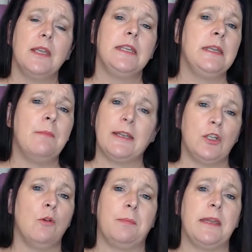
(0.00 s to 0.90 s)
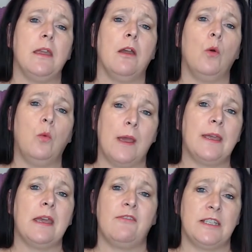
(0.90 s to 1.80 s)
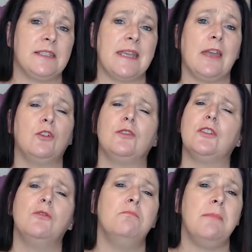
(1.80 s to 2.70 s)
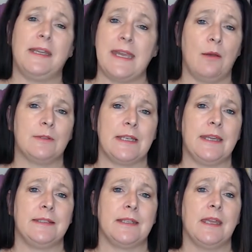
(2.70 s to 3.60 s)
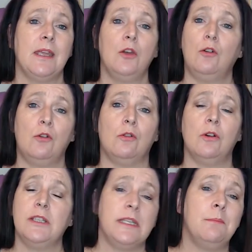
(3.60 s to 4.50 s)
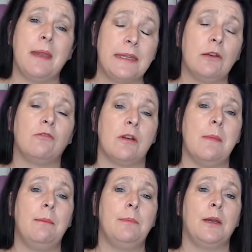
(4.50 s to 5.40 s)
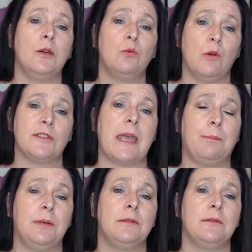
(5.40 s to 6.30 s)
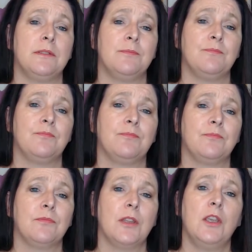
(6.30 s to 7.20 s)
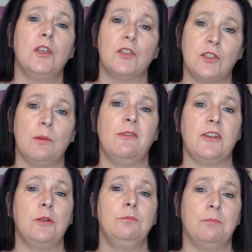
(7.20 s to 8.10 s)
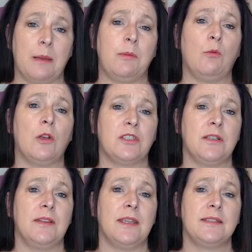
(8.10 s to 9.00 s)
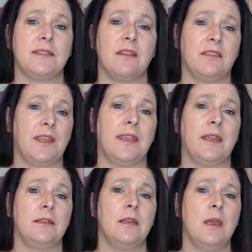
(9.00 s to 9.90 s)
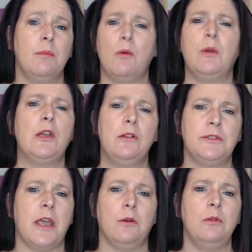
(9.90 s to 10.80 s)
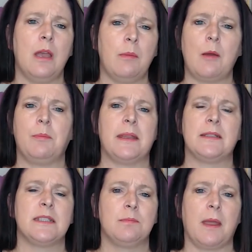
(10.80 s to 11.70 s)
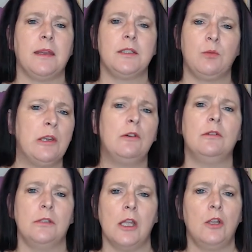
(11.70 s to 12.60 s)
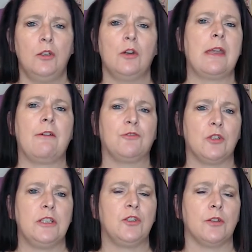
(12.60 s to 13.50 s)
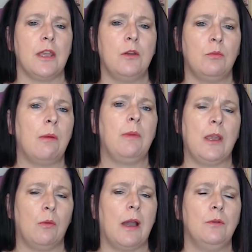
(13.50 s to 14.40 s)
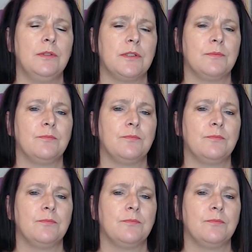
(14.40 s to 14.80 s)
You might not be aware of an attack until many hours later, or you may not remember what's happened. Some of you might be watching this thinking, but we all know about being spiked. We all look after each other when we go out.